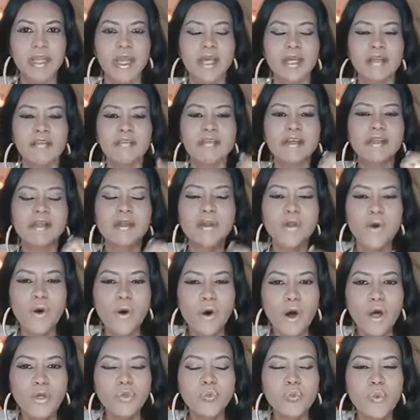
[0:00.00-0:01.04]
the
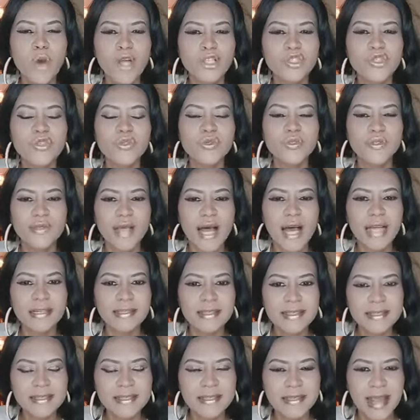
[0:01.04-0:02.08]
Lord wants you to
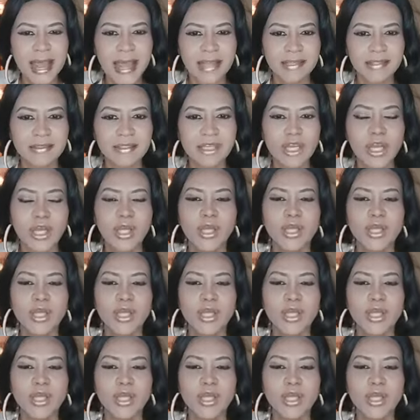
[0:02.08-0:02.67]
understand